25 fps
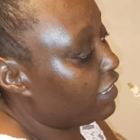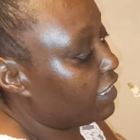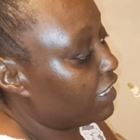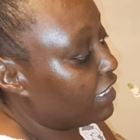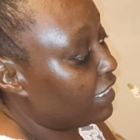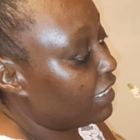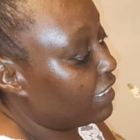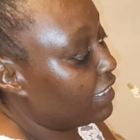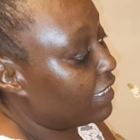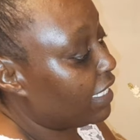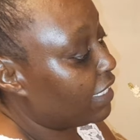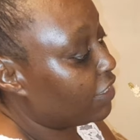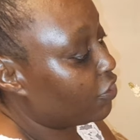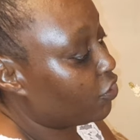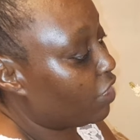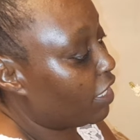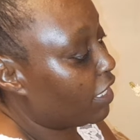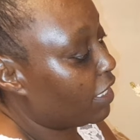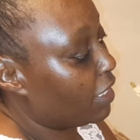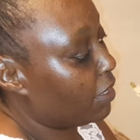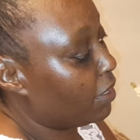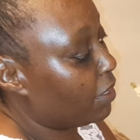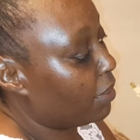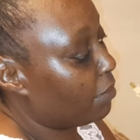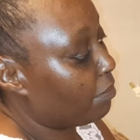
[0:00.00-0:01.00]
tea. It's
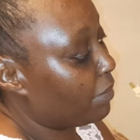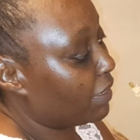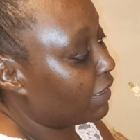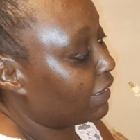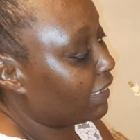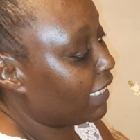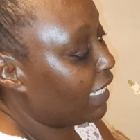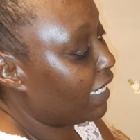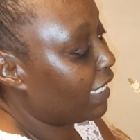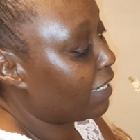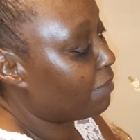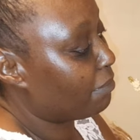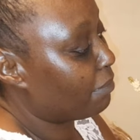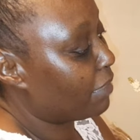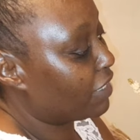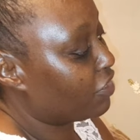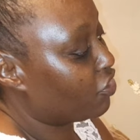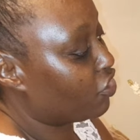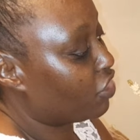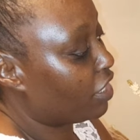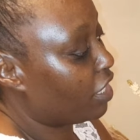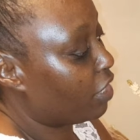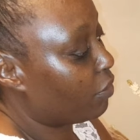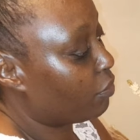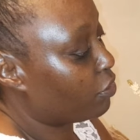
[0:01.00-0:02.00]
actually Masala
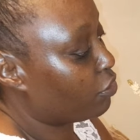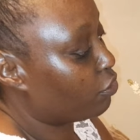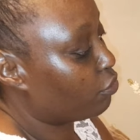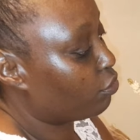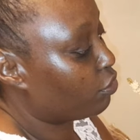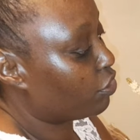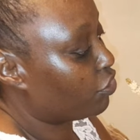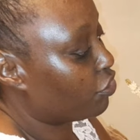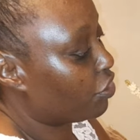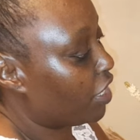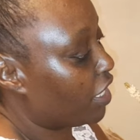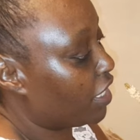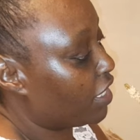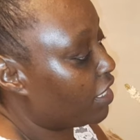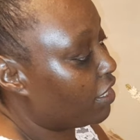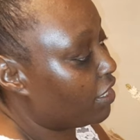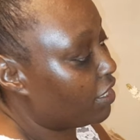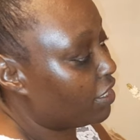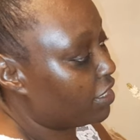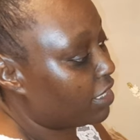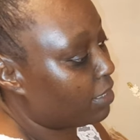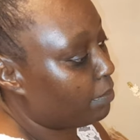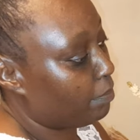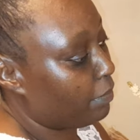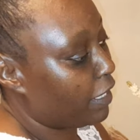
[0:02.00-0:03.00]
Magic. I want to try
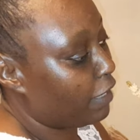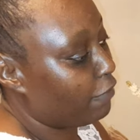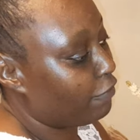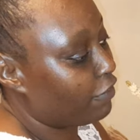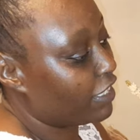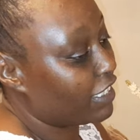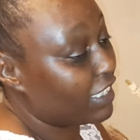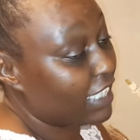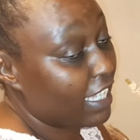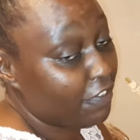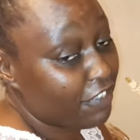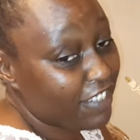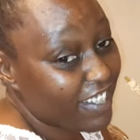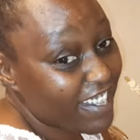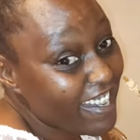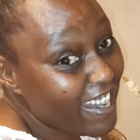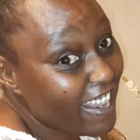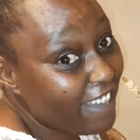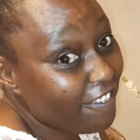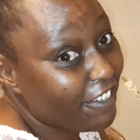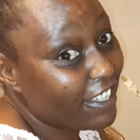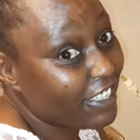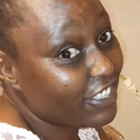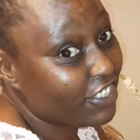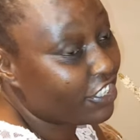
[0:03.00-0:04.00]
this Melvin's. I've
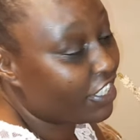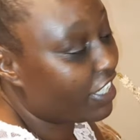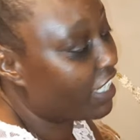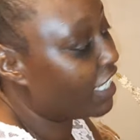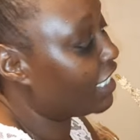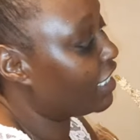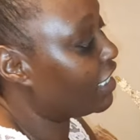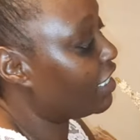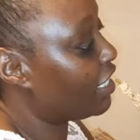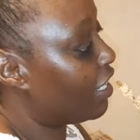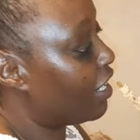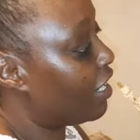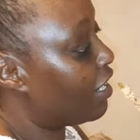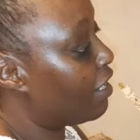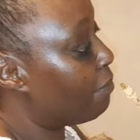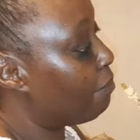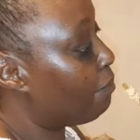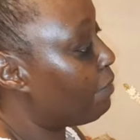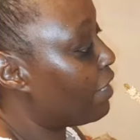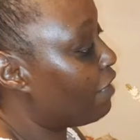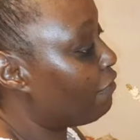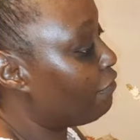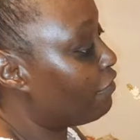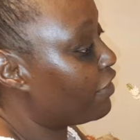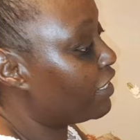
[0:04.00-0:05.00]
never tried
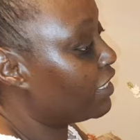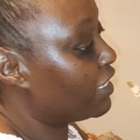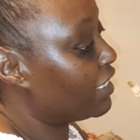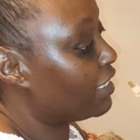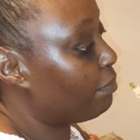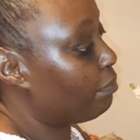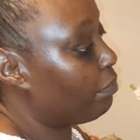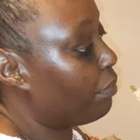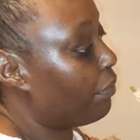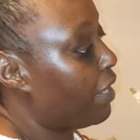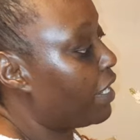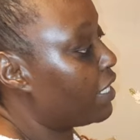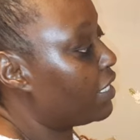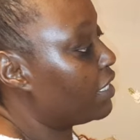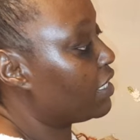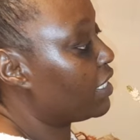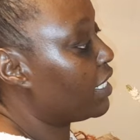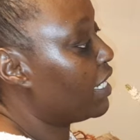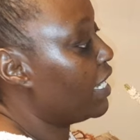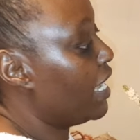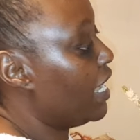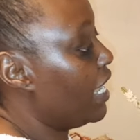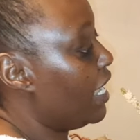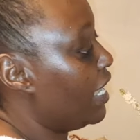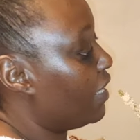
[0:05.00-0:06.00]
Melvin's brand.
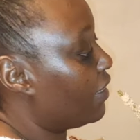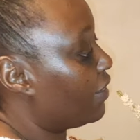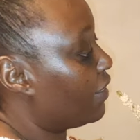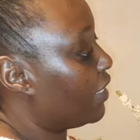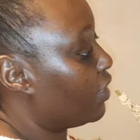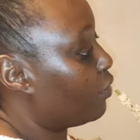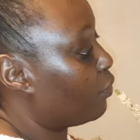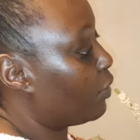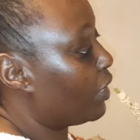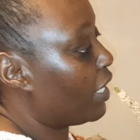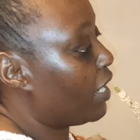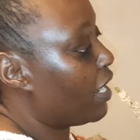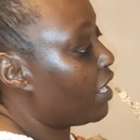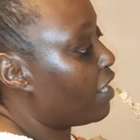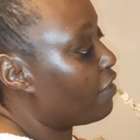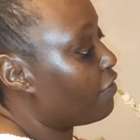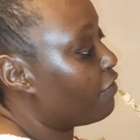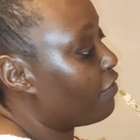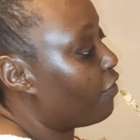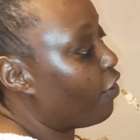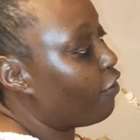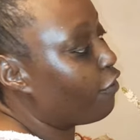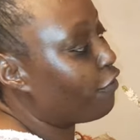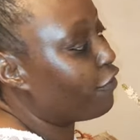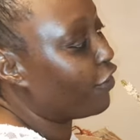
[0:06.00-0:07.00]
Then we
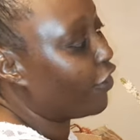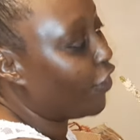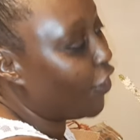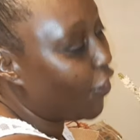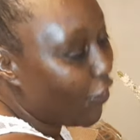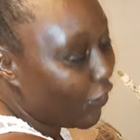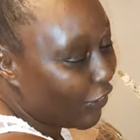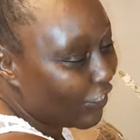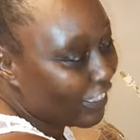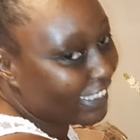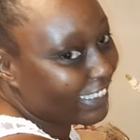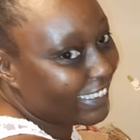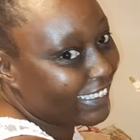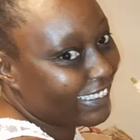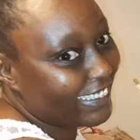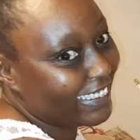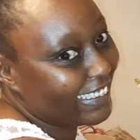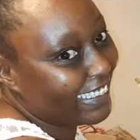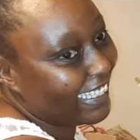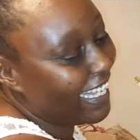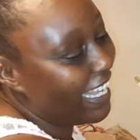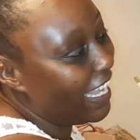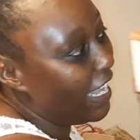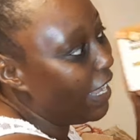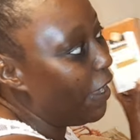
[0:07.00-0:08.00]
have, of
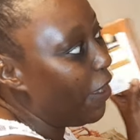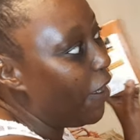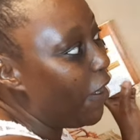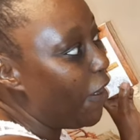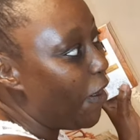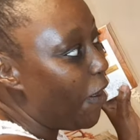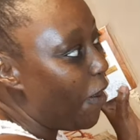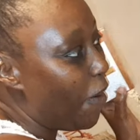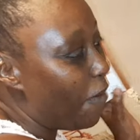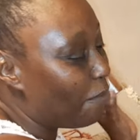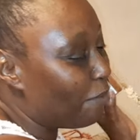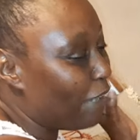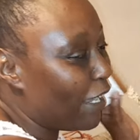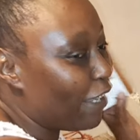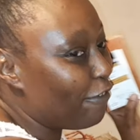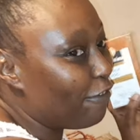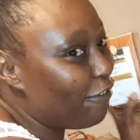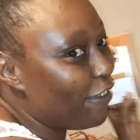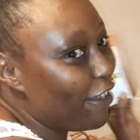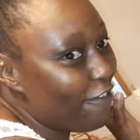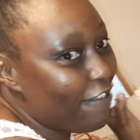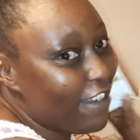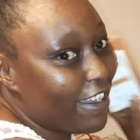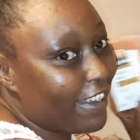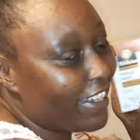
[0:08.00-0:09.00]
course, my
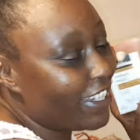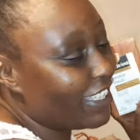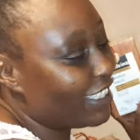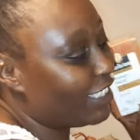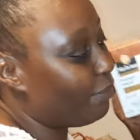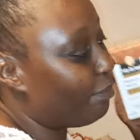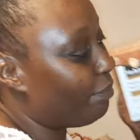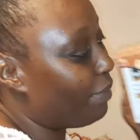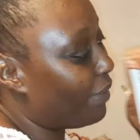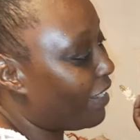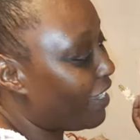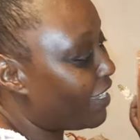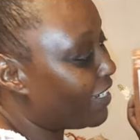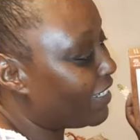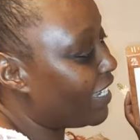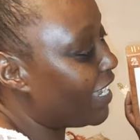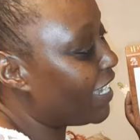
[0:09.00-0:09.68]
favorite brand